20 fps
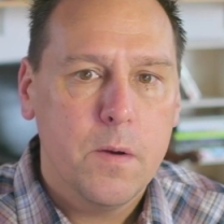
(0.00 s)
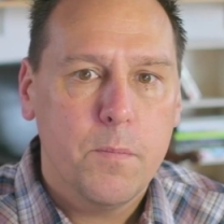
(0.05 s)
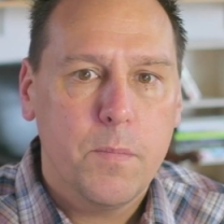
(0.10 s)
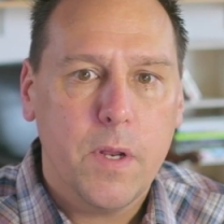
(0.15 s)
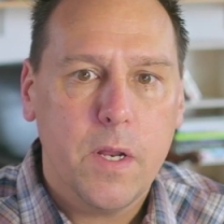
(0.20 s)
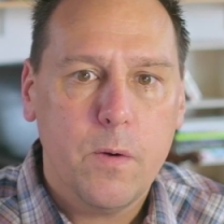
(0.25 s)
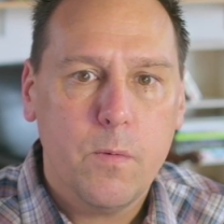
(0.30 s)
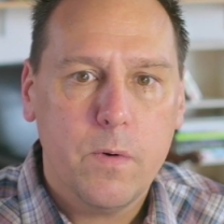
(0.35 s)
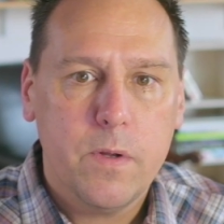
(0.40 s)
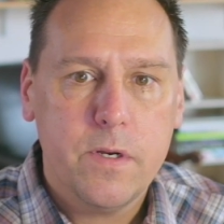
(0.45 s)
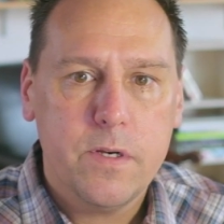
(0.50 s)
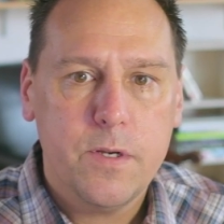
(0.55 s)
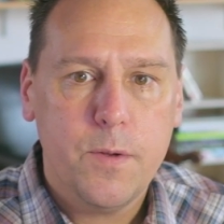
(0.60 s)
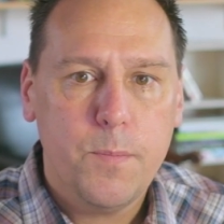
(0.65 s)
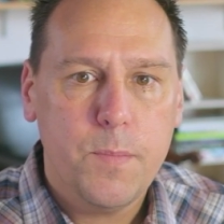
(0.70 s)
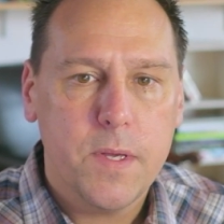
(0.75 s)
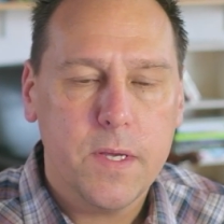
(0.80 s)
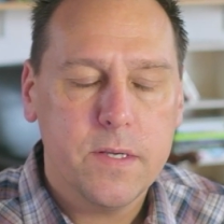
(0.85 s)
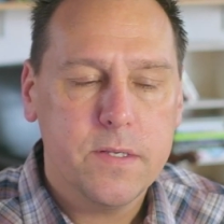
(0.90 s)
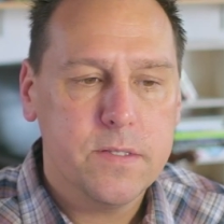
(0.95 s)
But I wanted to
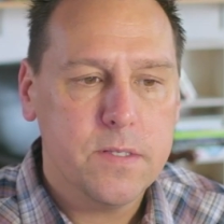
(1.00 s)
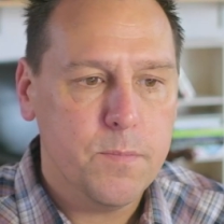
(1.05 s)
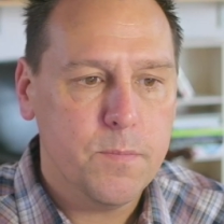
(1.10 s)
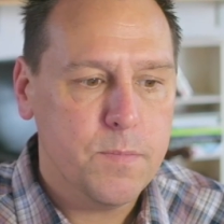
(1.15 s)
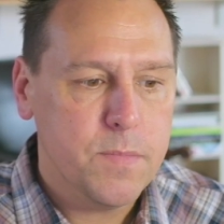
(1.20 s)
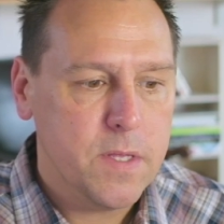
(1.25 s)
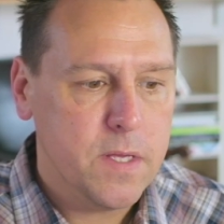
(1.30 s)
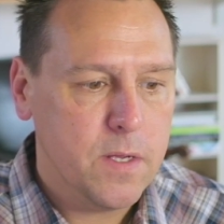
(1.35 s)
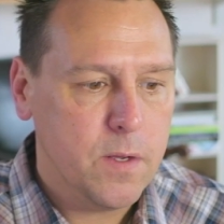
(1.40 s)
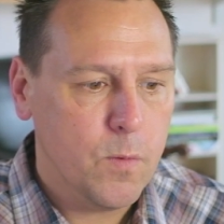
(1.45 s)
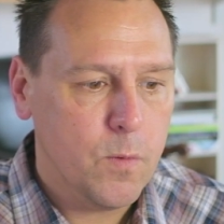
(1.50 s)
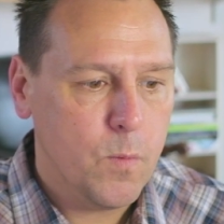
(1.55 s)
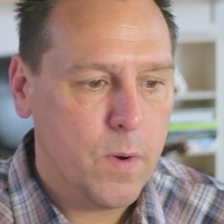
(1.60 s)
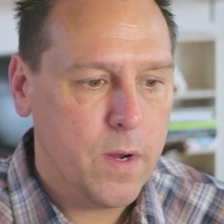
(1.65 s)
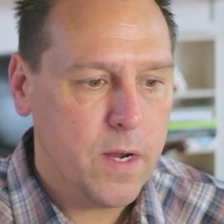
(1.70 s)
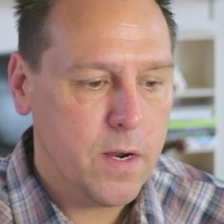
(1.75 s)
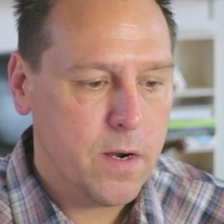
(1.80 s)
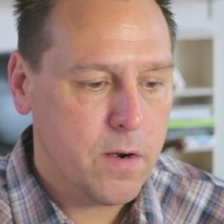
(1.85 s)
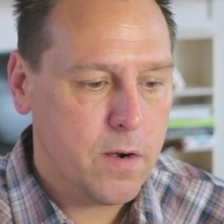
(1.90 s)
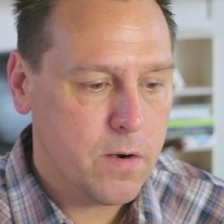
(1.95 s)
pick something
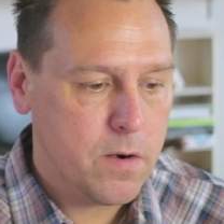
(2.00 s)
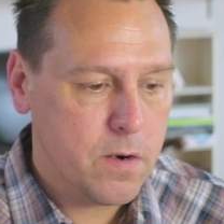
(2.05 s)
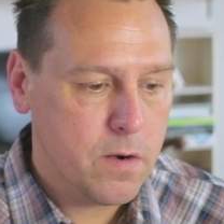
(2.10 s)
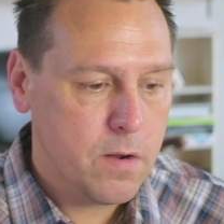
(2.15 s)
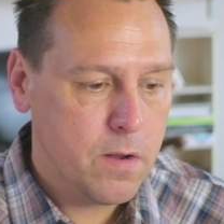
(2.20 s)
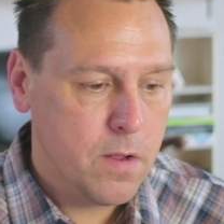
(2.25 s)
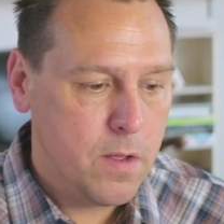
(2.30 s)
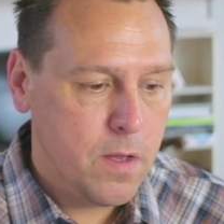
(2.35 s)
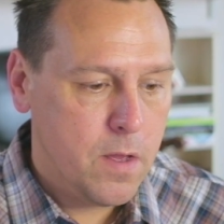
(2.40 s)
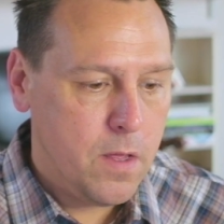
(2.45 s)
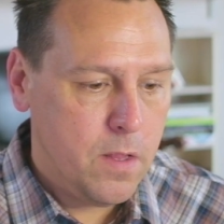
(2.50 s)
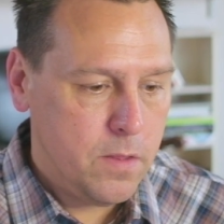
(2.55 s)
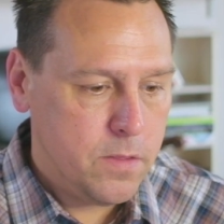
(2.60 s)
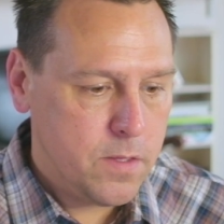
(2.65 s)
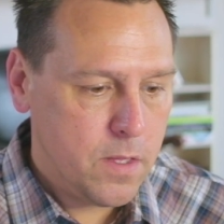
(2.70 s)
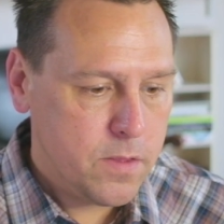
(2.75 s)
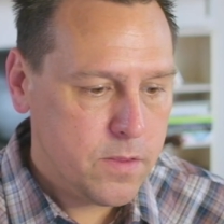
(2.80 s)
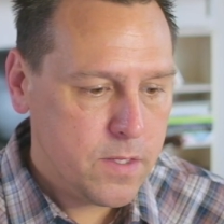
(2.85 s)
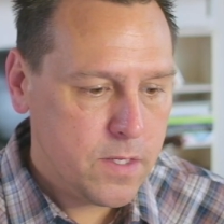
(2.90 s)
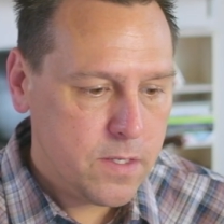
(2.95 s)
where
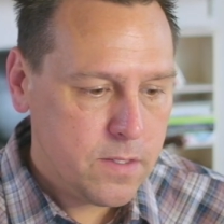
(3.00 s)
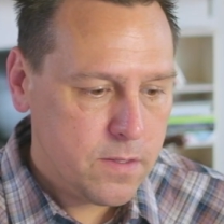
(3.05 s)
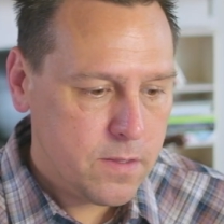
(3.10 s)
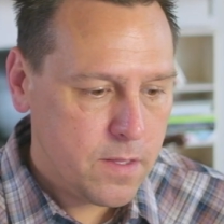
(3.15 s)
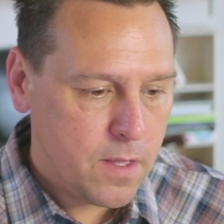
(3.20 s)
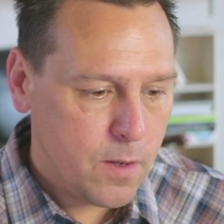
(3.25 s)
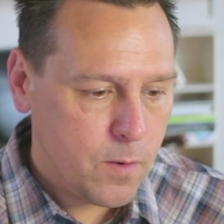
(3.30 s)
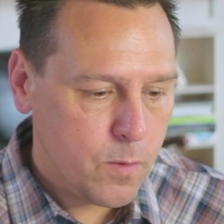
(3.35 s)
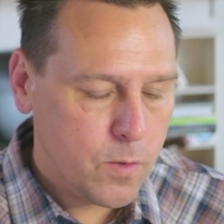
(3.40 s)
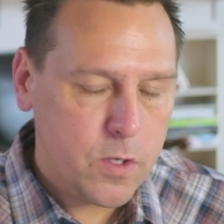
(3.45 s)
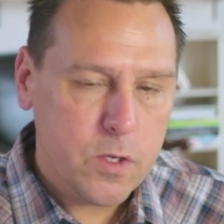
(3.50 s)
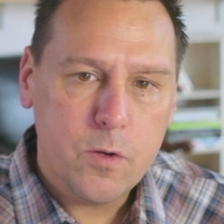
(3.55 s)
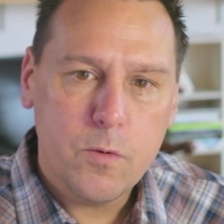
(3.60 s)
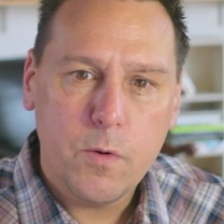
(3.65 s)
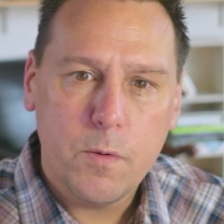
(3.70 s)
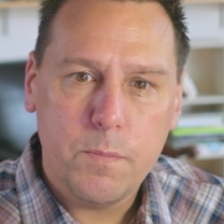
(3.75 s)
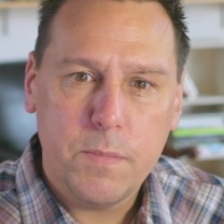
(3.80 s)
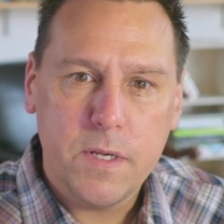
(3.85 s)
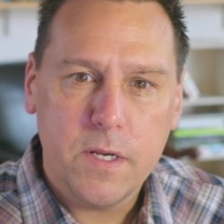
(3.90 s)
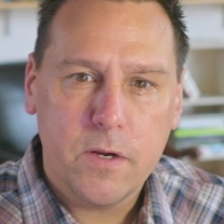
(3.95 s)
the thing that you
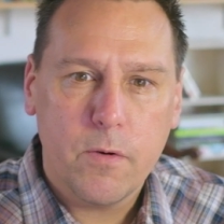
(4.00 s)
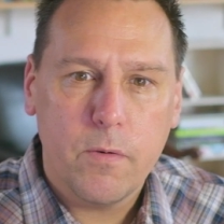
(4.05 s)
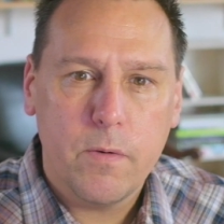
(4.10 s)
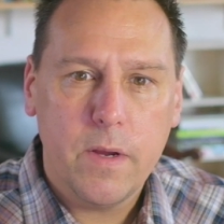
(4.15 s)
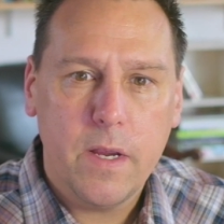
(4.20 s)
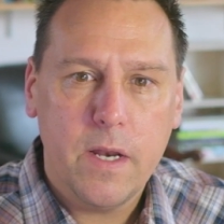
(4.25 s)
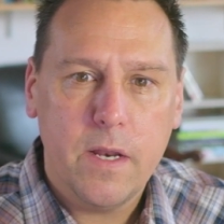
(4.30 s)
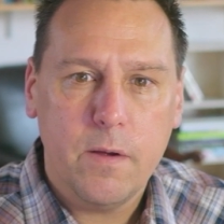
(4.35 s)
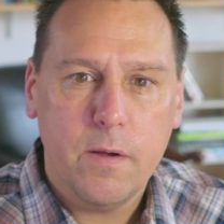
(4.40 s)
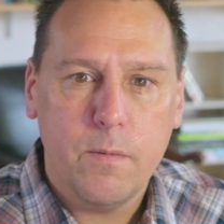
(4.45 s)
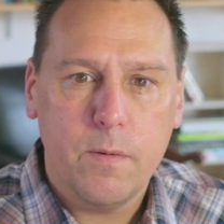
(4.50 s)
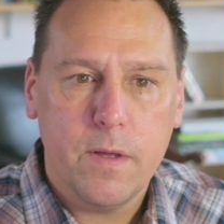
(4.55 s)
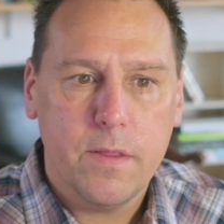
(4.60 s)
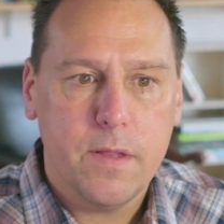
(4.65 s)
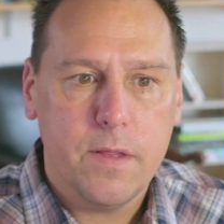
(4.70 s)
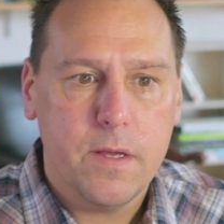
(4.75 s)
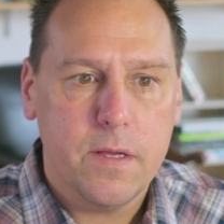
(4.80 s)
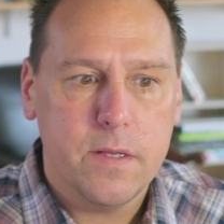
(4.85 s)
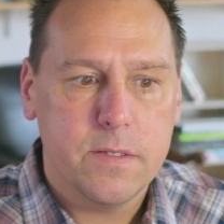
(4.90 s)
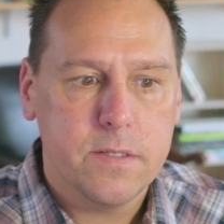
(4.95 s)
would be creating
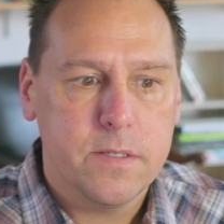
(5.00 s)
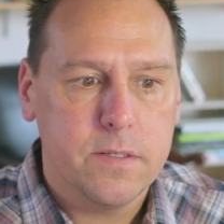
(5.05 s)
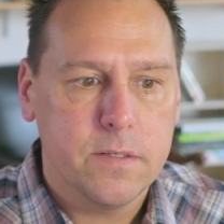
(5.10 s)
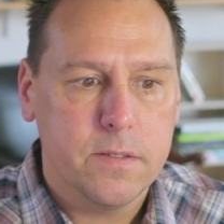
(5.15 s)
with it